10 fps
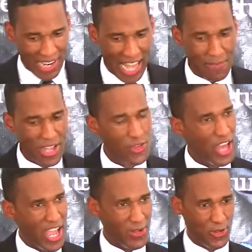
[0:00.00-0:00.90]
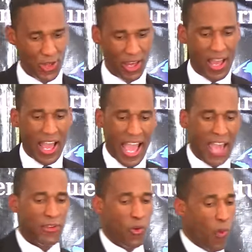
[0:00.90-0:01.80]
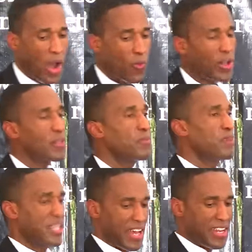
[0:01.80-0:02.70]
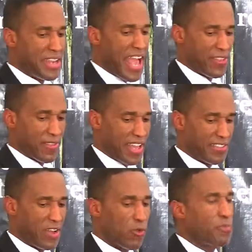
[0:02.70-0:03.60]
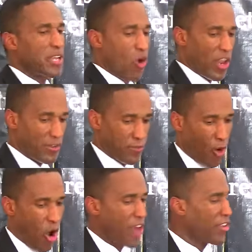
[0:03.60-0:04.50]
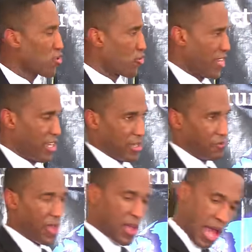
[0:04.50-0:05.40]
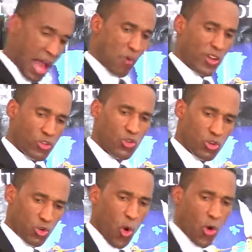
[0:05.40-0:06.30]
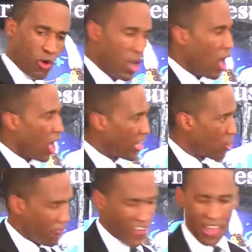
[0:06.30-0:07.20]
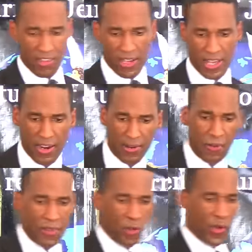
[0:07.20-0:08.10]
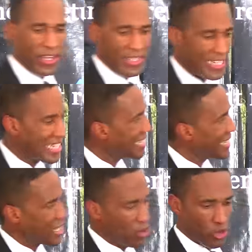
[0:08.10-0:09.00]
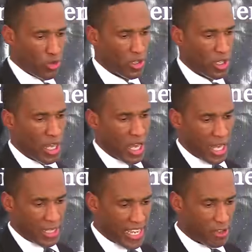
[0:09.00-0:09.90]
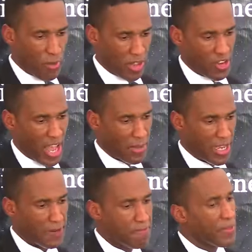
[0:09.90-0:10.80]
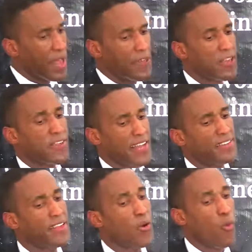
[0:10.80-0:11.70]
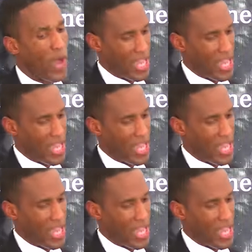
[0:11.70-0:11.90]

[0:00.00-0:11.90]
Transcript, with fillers: climate change. And what will be the next thing they will be calling for on the screen? I want to go a little faster here. Don't want to take you to take too much time here. The Sunday